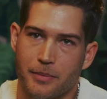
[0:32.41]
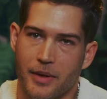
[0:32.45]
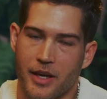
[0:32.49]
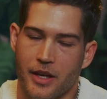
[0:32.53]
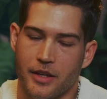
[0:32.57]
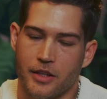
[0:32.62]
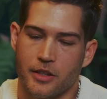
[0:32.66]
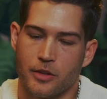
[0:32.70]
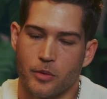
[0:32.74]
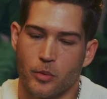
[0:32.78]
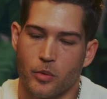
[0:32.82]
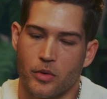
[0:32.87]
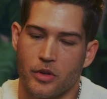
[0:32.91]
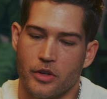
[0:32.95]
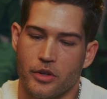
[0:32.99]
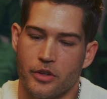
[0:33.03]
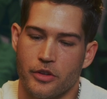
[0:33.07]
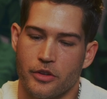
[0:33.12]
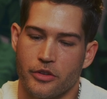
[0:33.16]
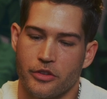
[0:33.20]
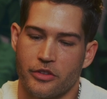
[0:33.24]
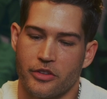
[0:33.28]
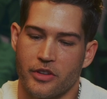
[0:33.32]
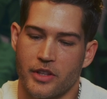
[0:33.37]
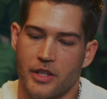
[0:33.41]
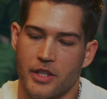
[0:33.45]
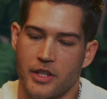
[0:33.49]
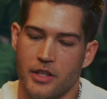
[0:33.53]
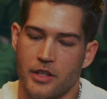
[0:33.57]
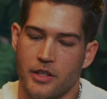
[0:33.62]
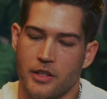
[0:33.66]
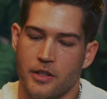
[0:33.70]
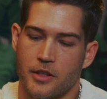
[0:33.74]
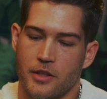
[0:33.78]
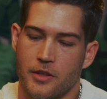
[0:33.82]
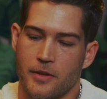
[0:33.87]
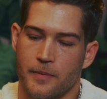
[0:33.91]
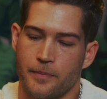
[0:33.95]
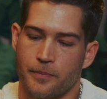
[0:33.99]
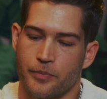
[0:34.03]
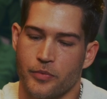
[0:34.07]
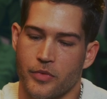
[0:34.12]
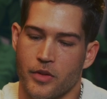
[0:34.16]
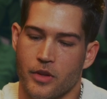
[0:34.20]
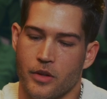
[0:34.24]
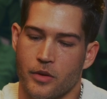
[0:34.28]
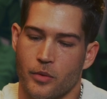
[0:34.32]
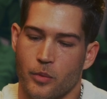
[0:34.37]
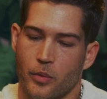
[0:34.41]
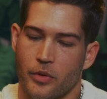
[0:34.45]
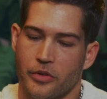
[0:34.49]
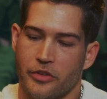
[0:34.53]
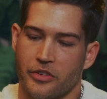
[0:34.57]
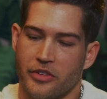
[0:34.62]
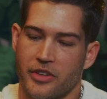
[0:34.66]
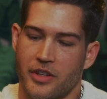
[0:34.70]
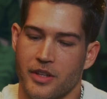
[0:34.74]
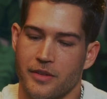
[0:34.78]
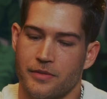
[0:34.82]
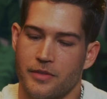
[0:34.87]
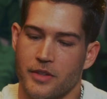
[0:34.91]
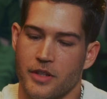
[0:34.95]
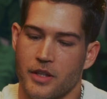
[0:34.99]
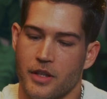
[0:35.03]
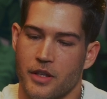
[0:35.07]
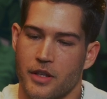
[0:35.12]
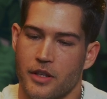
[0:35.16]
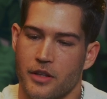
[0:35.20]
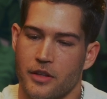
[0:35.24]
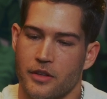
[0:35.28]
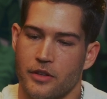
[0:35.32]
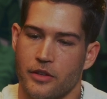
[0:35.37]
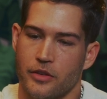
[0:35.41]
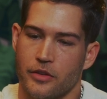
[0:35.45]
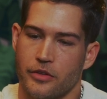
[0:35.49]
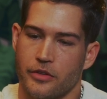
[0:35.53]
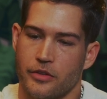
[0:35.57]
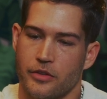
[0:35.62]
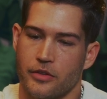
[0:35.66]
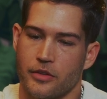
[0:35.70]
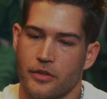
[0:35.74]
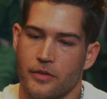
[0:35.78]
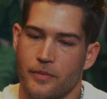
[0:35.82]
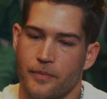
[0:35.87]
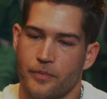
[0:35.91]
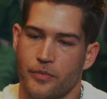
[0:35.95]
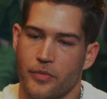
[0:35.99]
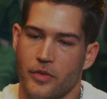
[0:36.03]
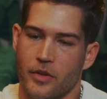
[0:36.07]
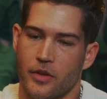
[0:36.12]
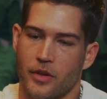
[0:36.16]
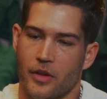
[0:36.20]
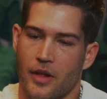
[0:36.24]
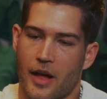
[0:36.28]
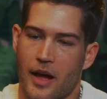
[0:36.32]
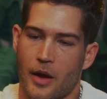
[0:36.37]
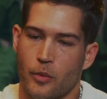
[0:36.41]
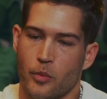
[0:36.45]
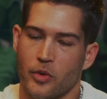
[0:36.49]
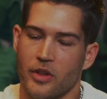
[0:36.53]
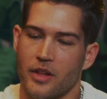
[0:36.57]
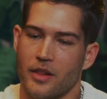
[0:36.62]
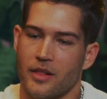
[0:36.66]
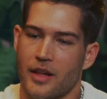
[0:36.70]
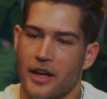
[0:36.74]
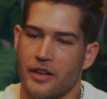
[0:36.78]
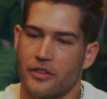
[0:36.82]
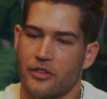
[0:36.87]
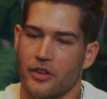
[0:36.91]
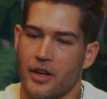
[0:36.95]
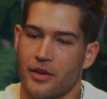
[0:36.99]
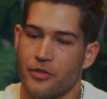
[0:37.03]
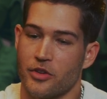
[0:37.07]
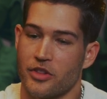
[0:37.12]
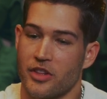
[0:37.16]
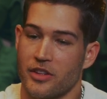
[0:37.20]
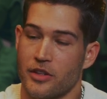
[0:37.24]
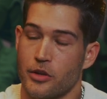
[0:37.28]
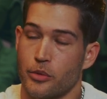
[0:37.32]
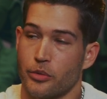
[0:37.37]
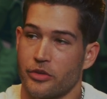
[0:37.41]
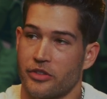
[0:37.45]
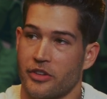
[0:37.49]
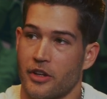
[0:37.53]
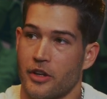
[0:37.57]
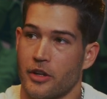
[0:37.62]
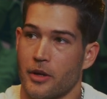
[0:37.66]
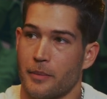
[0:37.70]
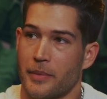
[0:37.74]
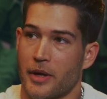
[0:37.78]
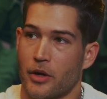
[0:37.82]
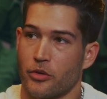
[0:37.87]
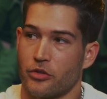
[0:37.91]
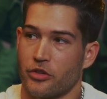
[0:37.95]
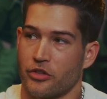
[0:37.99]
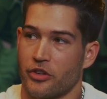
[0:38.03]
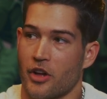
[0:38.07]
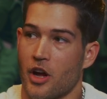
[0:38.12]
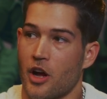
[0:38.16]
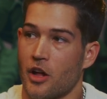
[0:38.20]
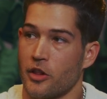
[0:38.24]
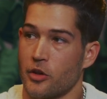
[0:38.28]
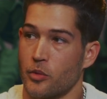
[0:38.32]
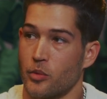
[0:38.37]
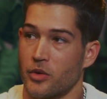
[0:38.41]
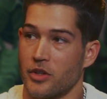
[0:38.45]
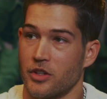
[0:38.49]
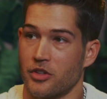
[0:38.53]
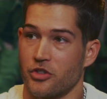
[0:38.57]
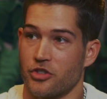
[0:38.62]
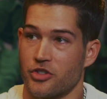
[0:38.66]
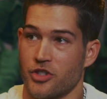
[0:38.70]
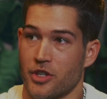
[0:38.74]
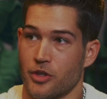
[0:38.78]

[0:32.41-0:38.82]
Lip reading: about it was he was giving his. I really liked everything he was saying about just Hollywood in